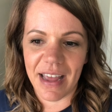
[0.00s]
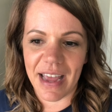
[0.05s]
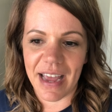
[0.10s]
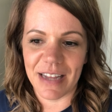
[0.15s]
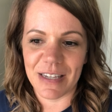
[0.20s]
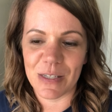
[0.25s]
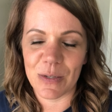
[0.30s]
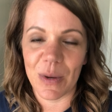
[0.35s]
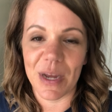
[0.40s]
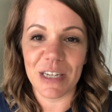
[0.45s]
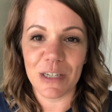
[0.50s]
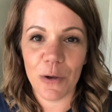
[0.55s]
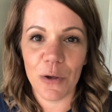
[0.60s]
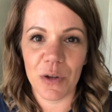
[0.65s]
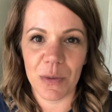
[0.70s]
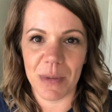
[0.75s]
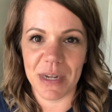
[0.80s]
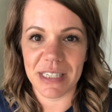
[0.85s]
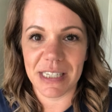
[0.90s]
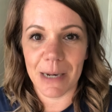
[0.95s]
And so I
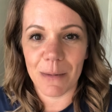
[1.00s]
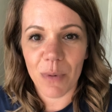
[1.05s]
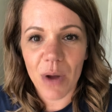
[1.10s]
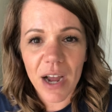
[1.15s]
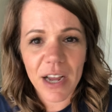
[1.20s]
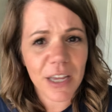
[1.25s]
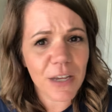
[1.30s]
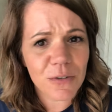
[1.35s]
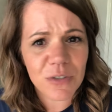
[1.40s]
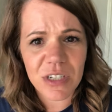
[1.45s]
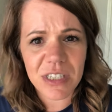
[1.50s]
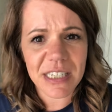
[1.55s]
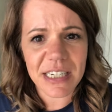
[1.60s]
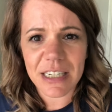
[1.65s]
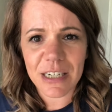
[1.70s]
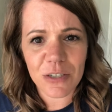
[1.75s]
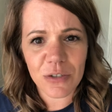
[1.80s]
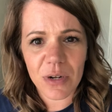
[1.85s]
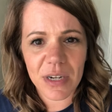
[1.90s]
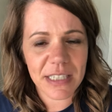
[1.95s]
told him, I said, Brock, you just
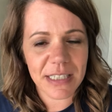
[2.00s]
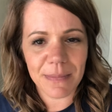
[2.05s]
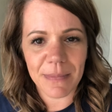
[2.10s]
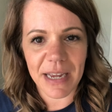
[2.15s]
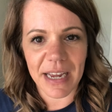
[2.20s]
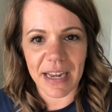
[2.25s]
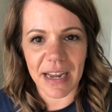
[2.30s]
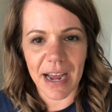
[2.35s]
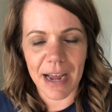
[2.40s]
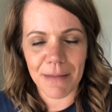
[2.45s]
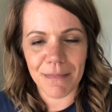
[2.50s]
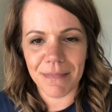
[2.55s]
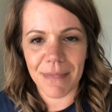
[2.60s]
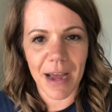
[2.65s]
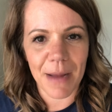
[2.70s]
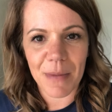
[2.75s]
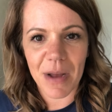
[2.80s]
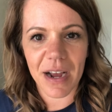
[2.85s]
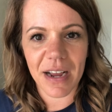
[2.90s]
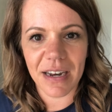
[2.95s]
need to trust me. I'm,
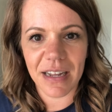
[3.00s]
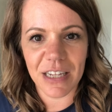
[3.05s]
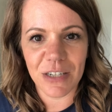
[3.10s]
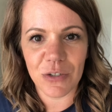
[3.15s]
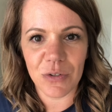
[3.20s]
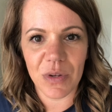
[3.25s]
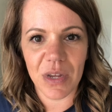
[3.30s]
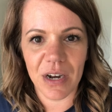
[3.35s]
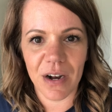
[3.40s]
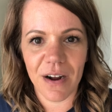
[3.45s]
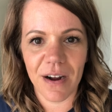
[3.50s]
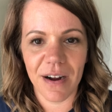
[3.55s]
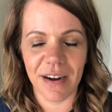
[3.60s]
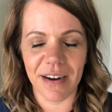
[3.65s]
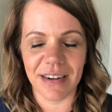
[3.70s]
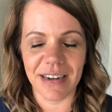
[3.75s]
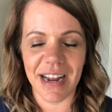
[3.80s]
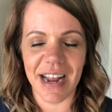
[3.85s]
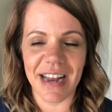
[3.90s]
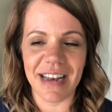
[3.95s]
I'm not gonna let you get
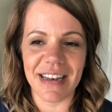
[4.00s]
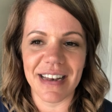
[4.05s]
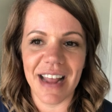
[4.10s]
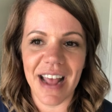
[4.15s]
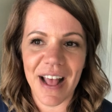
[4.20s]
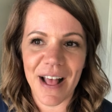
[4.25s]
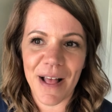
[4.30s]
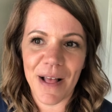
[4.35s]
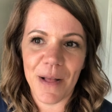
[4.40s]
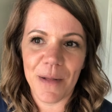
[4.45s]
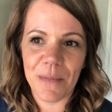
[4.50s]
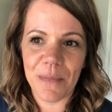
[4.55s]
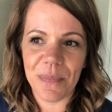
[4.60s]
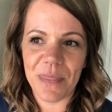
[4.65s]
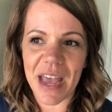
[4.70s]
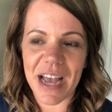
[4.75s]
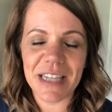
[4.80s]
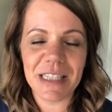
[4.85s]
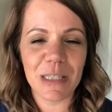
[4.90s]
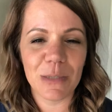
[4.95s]
hurt. And
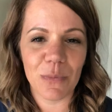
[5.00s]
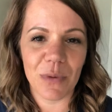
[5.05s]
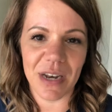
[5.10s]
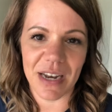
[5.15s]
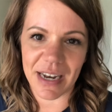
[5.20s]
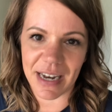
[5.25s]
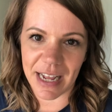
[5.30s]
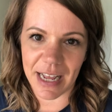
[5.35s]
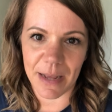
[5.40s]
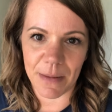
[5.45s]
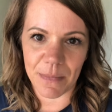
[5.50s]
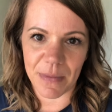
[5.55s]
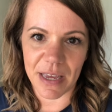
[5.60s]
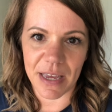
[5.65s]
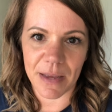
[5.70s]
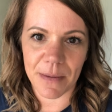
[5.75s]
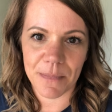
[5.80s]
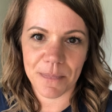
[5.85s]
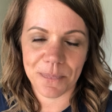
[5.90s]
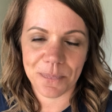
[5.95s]
that's when it hit
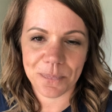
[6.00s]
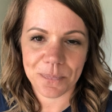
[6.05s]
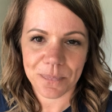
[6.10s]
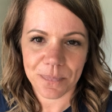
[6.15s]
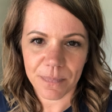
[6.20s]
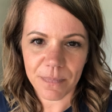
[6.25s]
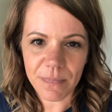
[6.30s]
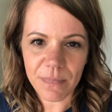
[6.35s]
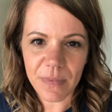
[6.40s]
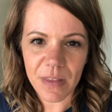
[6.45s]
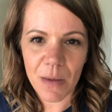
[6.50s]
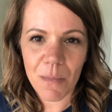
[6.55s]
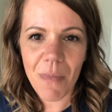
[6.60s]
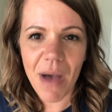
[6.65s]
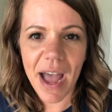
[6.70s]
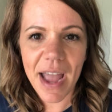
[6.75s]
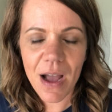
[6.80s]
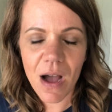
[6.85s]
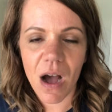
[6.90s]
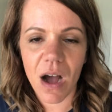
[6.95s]
me
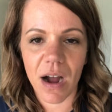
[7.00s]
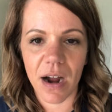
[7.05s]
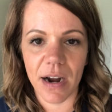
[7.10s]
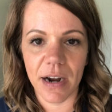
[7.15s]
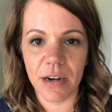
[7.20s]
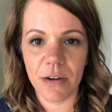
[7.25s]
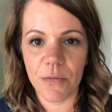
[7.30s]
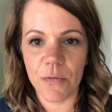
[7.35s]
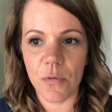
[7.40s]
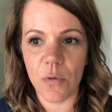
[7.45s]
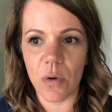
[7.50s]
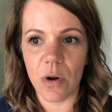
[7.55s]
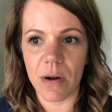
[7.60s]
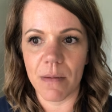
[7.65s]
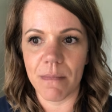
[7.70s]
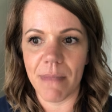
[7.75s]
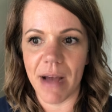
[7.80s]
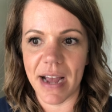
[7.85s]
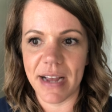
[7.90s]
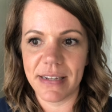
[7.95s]
my heart
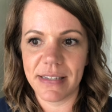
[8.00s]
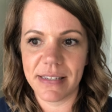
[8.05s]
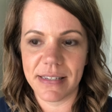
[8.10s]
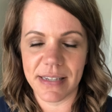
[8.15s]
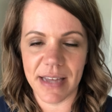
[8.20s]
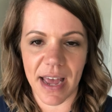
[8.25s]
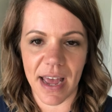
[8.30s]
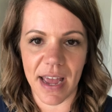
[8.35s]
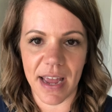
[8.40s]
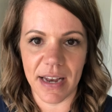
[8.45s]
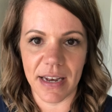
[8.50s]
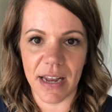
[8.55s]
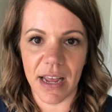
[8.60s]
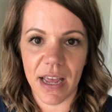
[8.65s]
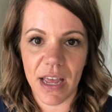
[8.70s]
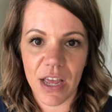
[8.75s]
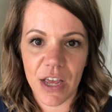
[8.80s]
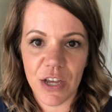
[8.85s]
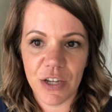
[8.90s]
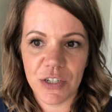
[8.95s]
for my son
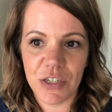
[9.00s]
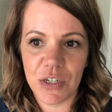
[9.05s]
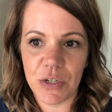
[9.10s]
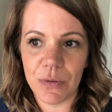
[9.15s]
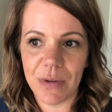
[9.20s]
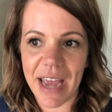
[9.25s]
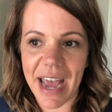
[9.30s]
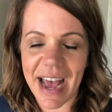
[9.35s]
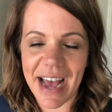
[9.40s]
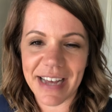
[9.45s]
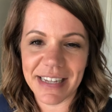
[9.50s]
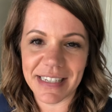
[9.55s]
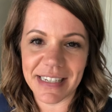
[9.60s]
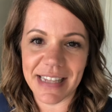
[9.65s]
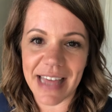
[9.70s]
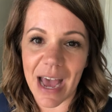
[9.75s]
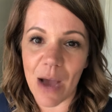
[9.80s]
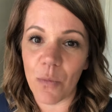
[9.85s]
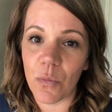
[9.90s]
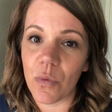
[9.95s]
to
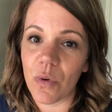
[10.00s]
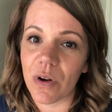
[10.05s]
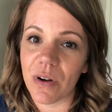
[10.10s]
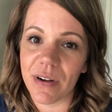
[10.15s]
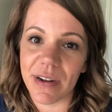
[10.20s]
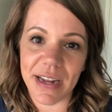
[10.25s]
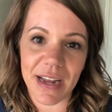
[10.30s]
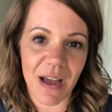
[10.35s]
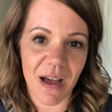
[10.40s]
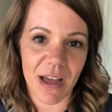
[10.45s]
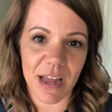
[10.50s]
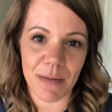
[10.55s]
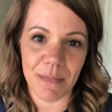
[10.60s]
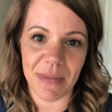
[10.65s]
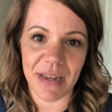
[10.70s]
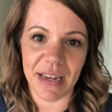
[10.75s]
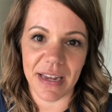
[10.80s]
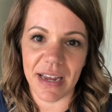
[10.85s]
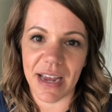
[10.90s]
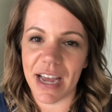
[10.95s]
cast that worry on
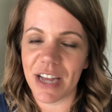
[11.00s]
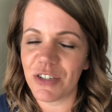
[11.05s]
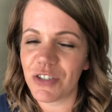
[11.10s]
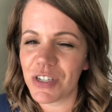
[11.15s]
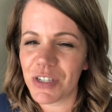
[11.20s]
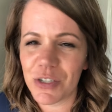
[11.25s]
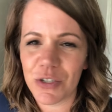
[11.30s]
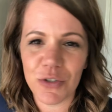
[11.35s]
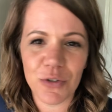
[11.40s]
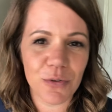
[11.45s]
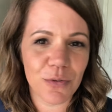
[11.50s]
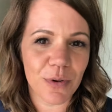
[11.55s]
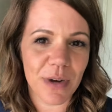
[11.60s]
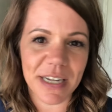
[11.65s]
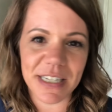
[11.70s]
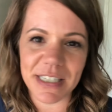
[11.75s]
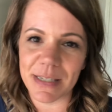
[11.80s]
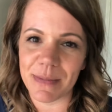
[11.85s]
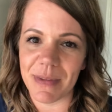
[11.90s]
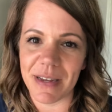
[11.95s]
me and just
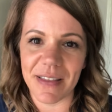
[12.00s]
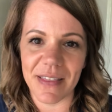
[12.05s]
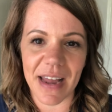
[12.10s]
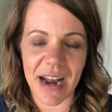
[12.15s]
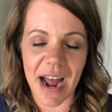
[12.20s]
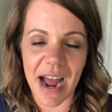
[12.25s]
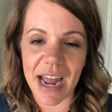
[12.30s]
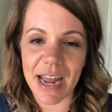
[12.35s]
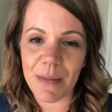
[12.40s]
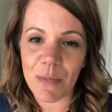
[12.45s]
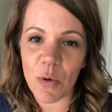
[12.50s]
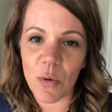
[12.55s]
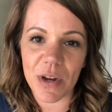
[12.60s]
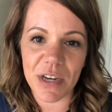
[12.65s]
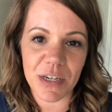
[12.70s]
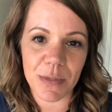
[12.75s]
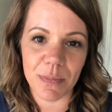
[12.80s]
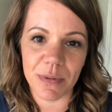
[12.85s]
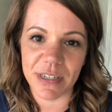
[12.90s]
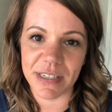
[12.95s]
trust me that I am
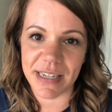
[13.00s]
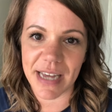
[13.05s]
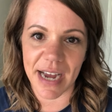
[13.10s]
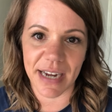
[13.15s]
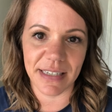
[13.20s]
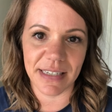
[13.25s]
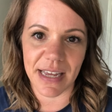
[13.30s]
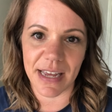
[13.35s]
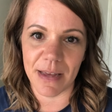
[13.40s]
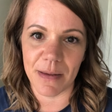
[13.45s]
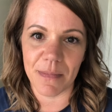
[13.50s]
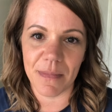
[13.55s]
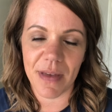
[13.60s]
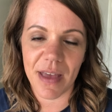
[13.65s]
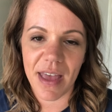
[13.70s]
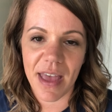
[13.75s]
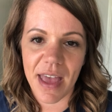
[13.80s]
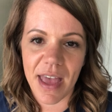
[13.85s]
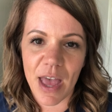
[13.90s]
going to protect him